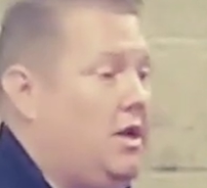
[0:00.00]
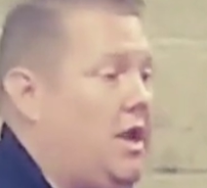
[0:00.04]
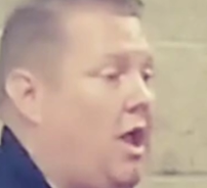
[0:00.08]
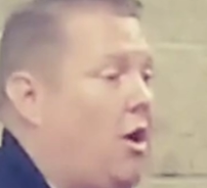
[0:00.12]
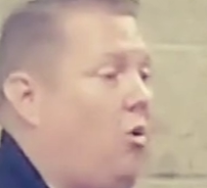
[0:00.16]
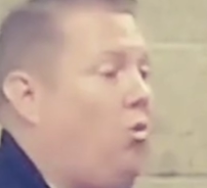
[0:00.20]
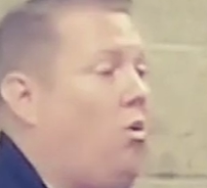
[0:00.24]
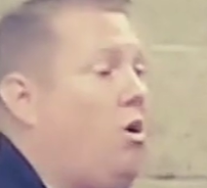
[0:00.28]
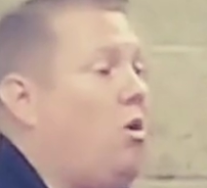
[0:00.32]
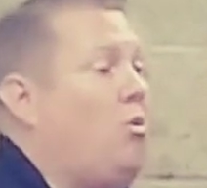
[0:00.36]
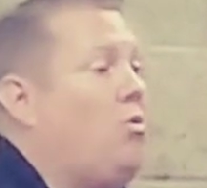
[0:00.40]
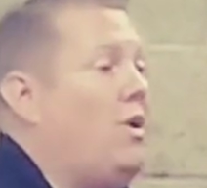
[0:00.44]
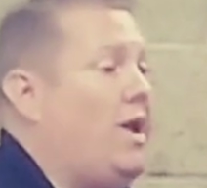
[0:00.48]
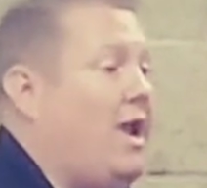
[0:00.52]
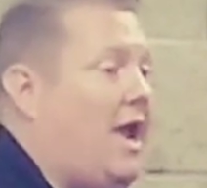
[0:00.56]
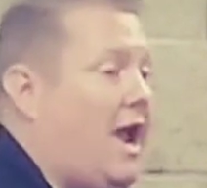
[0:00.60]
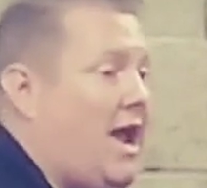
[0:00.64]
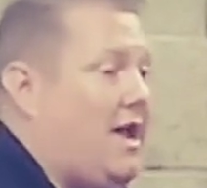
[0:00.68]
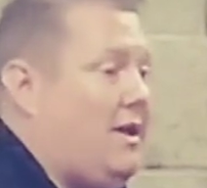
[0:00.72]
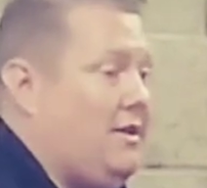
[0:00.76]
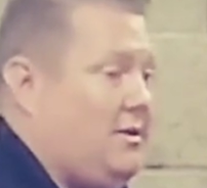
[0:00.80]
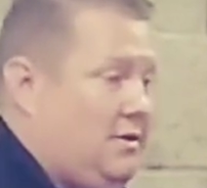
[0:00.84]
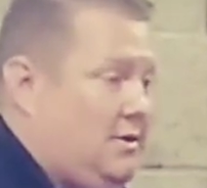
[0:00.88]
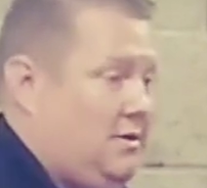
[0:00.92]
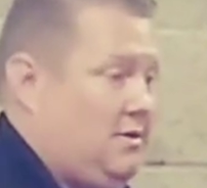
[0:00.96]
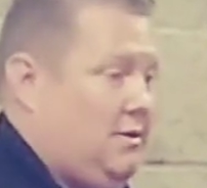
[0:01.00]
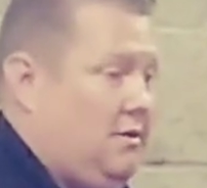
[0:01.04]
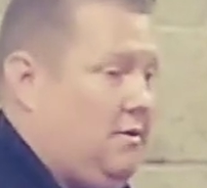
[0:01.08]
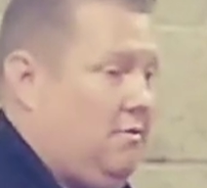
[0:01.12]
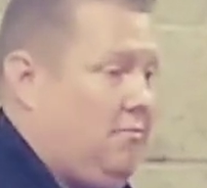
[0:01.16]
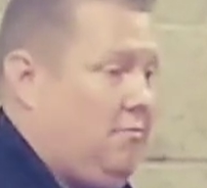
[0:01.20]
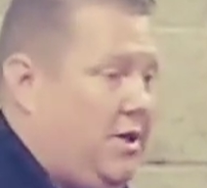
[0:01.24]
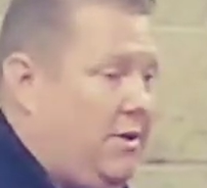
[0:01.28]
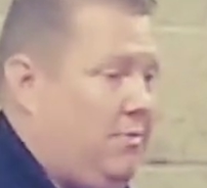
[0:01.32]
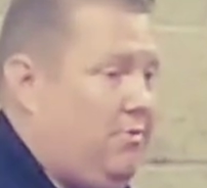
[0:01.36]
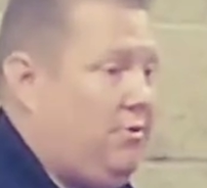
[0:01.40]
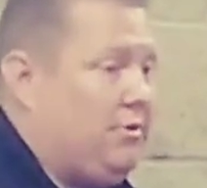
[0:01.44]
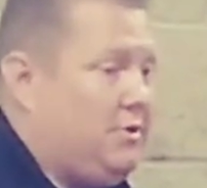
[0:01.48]
Now, what we asked
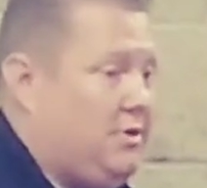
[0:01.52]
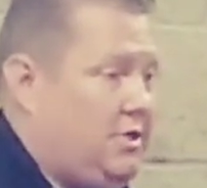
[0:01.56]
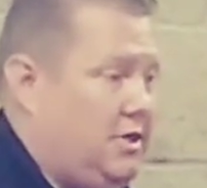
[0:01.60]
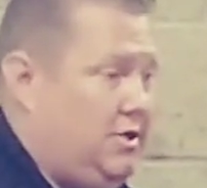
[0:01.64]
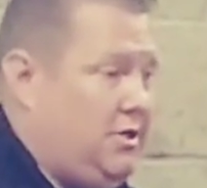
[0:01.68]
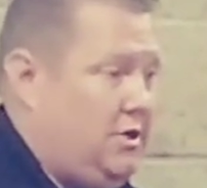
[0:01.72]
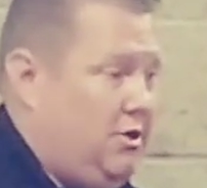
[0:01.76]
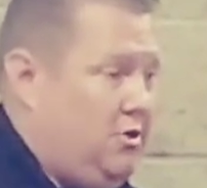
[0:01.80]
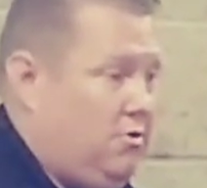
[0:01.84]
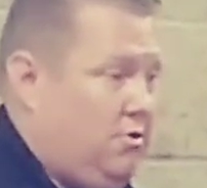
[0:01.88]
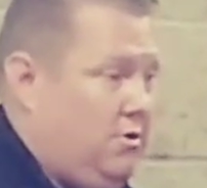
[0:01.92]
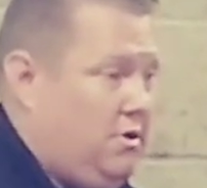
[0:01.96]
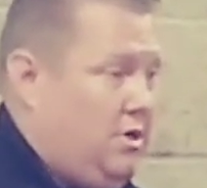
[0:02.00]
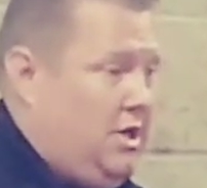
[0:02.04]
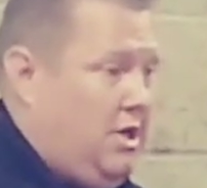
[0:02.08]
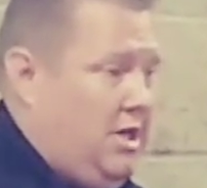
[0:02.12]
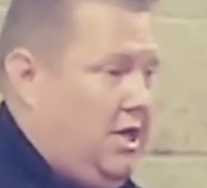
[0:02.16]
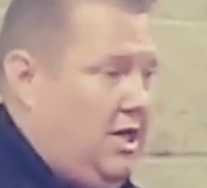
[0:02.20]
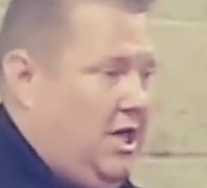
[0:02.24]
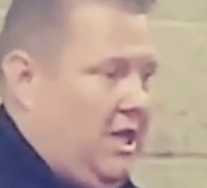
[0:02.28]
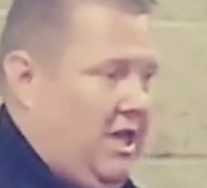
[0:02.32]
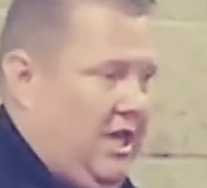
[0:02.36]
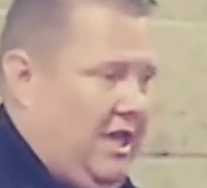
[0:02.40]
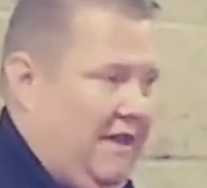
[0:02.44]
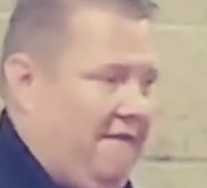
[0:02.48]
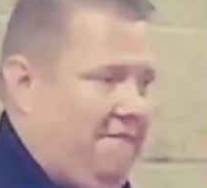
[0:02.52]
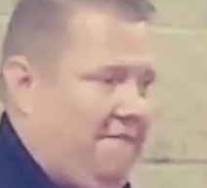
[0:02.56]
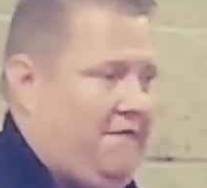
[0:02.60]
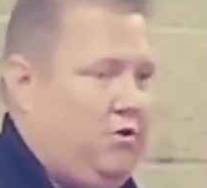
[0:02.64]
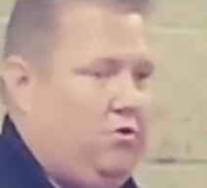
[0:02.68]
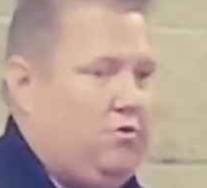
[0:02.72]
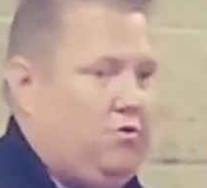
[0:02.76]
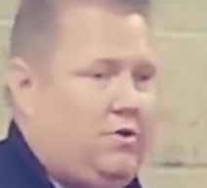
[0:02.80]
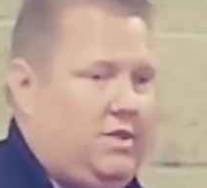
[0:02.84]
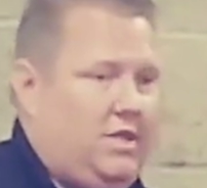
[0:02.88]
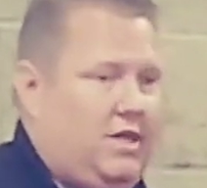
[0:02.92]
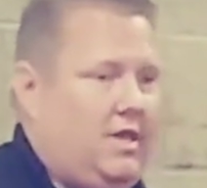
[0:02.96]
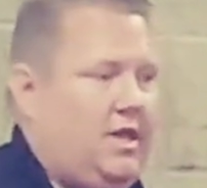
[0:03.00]
people to do, if
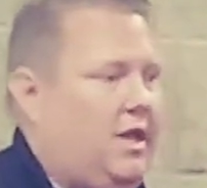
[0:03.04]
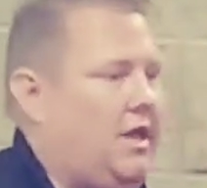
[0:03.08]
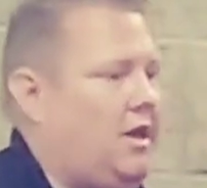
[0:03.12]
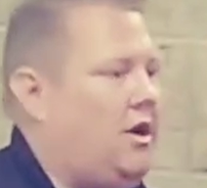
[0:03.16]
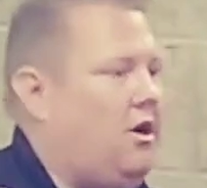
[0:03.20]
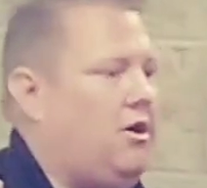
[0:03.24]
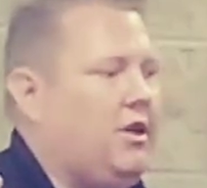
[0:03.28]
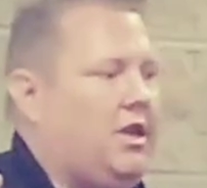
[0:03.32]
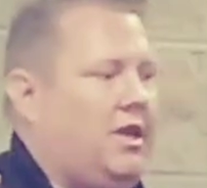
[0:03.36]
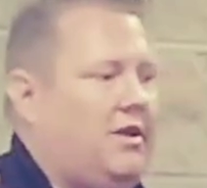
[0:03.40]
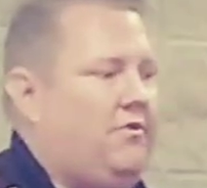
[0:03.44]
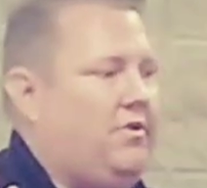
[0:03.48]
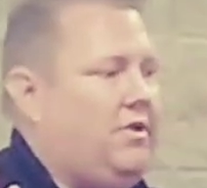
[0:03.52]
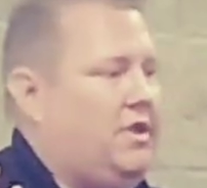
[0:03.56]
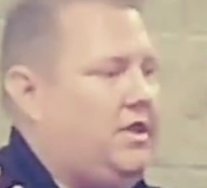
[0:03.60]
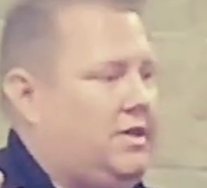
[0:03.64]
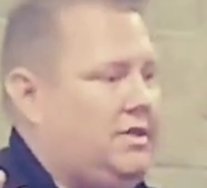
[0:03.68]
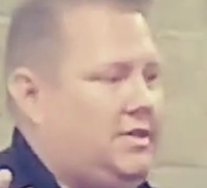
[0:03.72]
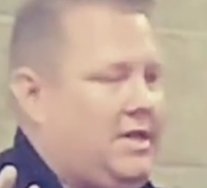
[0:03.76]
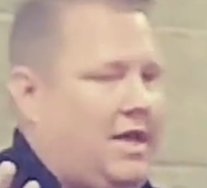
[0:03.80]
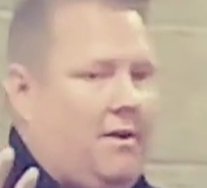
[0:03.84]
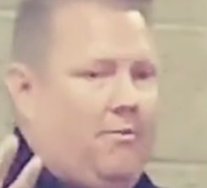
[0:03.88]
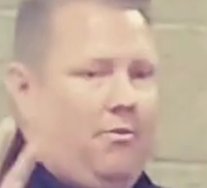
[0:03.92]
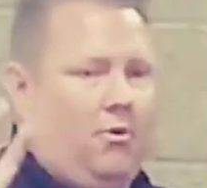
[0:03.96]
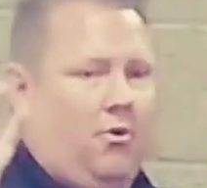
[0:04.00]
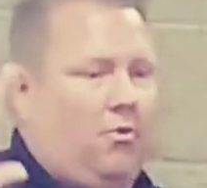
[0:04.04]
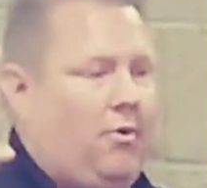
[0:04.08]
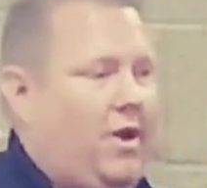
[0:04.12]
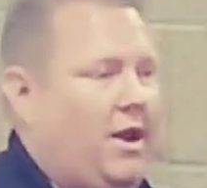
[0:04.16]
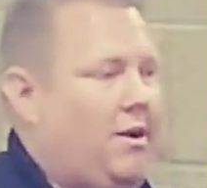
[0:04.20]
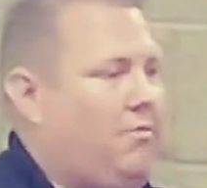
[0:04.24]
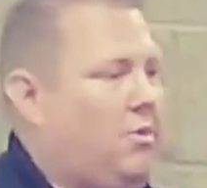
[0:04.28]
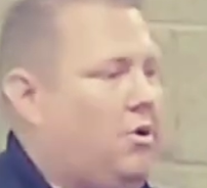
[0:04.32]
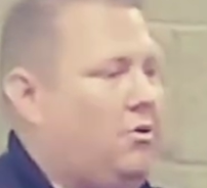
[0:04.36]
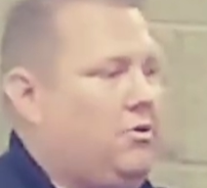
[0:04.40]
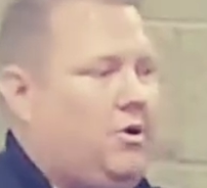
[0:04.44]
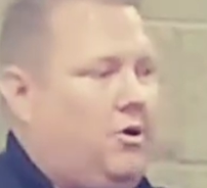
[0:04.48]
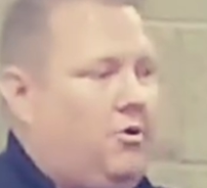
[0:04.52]
you see, and I'll give you the example,
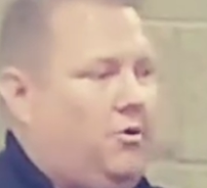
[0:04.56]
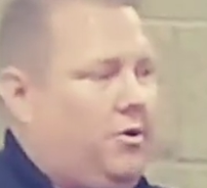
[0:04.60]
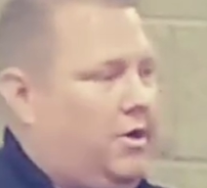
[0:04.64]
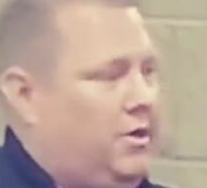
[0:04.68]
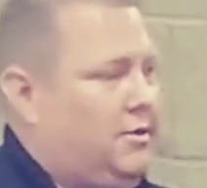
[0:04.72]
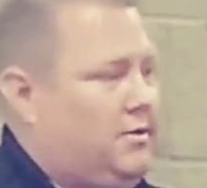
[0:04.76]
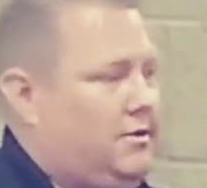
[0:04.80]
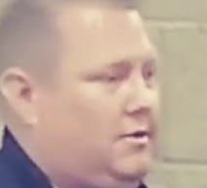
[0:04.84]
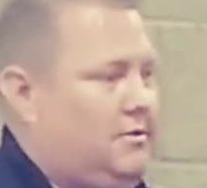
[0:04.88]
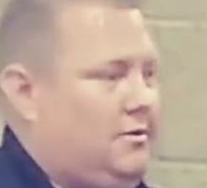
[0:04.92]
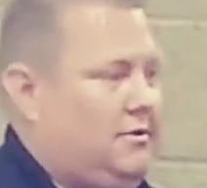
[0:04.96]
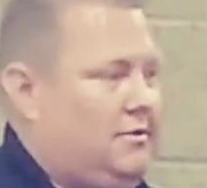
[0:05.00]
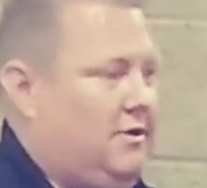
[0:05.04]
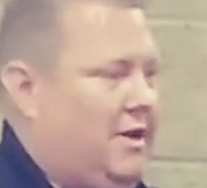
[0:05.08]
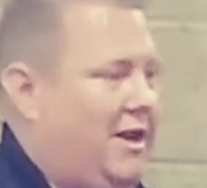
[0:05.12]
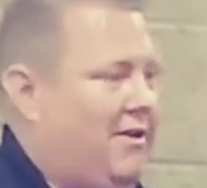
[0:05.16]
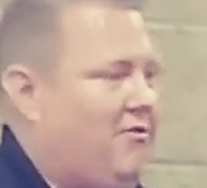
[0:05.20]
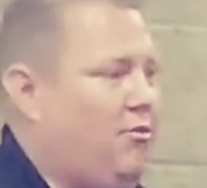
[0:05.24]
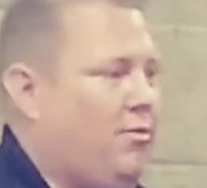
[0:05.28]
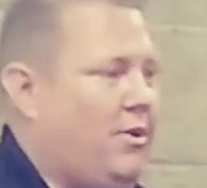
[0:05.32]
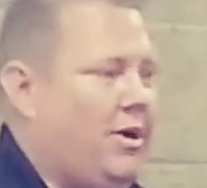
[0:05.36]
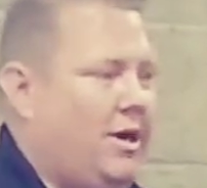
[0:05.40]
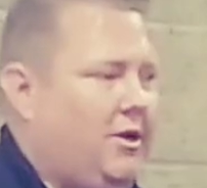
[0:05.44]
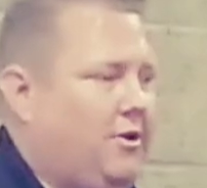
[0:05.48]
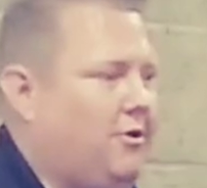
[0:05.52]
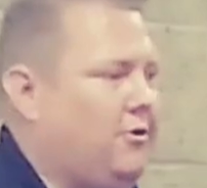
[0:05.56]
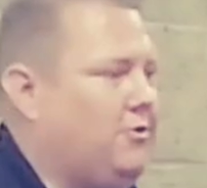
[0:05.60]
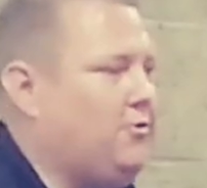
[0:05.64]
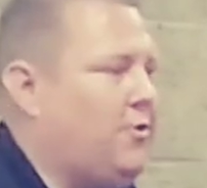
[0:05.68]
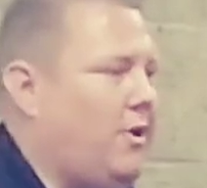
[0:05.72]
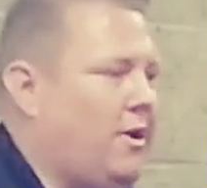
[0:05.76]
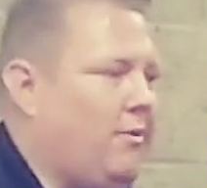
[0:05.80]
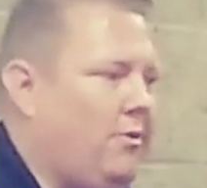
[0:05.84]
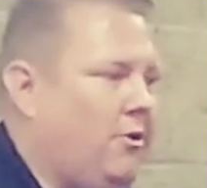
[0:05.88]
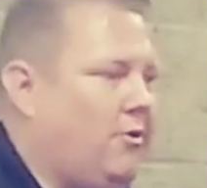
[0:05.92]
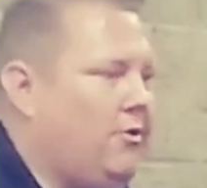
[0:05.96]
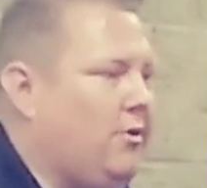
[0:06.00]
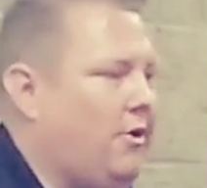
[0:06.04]
Rainbow Donuts. Everybody knows
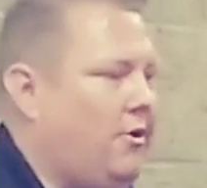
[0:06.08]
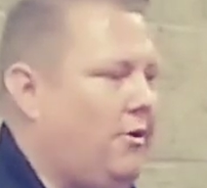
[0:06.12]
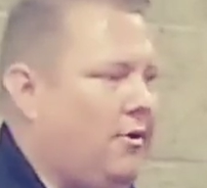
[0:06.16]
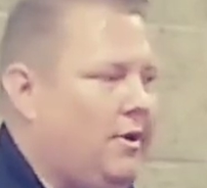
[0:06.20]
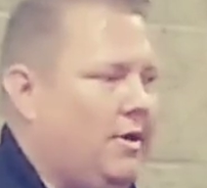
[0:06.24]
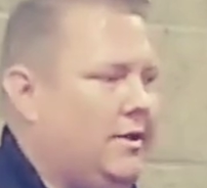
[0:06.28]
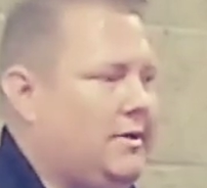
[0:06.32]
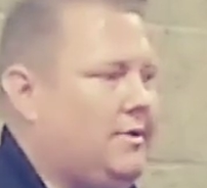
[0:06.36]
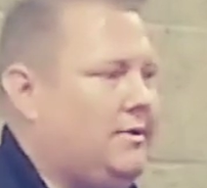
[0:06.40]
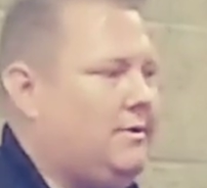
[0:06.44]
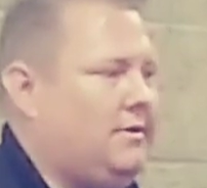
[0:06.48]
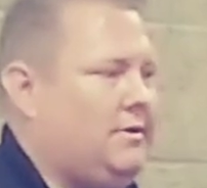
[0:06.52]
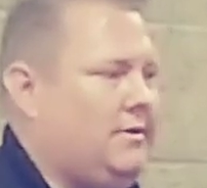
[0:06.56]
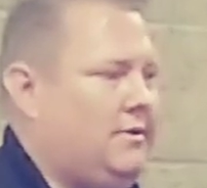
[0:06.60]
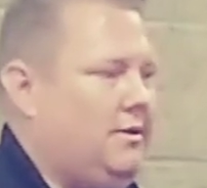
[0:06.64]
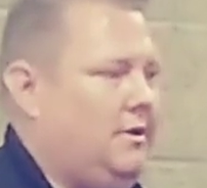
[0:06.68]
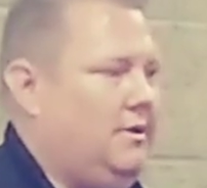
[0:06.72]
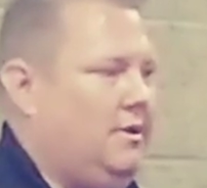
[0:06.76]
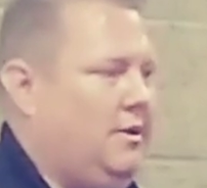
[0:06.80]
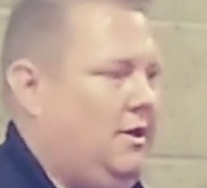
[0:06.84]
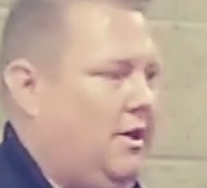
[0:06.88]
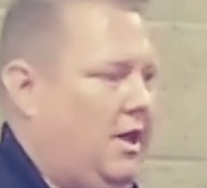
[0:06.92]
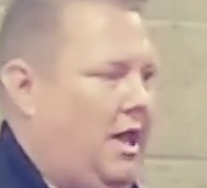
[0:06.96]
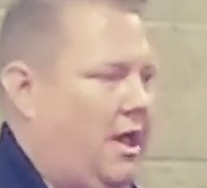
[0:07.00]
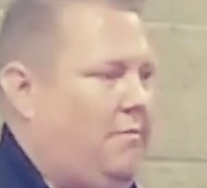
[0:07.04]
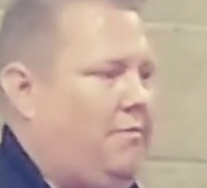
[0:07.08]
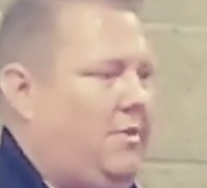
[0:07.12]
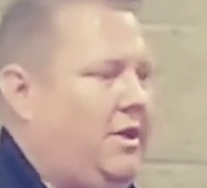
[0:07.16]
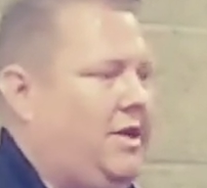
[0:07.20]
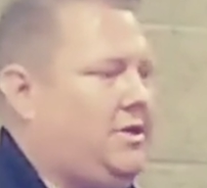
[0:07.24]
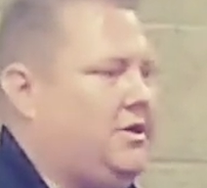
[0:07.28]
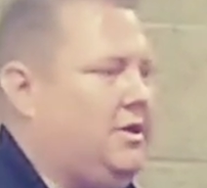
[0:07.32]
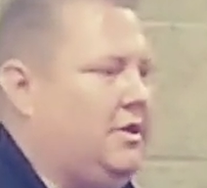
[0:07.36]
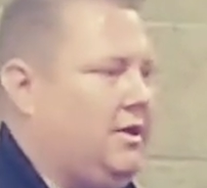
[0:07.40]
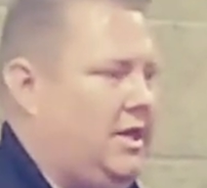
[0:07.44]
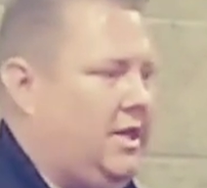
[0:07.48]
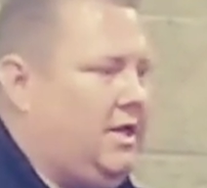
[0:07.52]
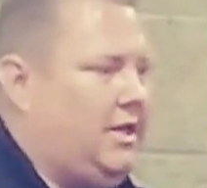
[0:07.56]
Rainbow Donuts at
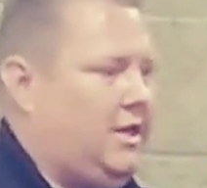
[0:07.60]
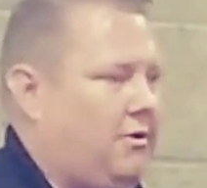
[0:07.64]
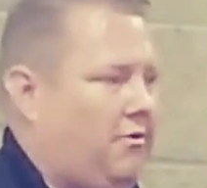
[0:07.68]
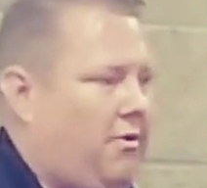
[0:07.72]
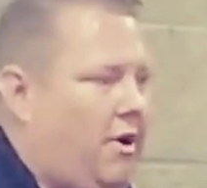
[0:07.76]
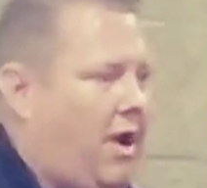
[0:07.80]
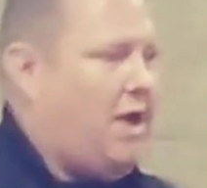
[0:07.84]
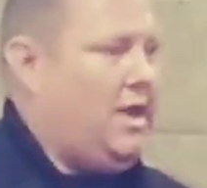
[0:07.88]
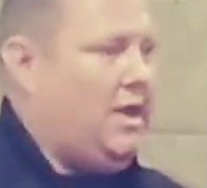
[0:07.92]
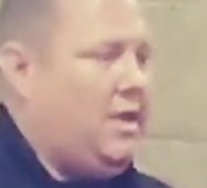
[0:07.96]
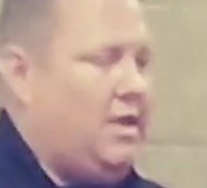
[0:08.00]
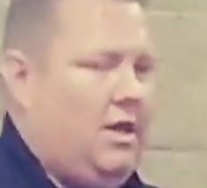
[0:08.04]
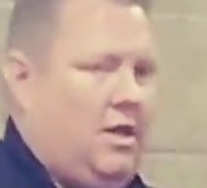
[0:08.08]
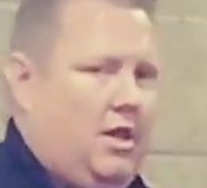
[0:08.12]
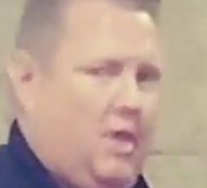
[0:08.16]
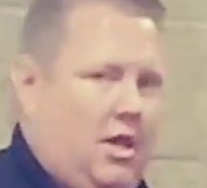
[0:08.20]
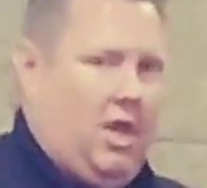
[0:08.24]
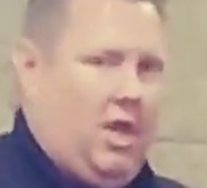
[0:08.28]
Beach and Lincoln, right?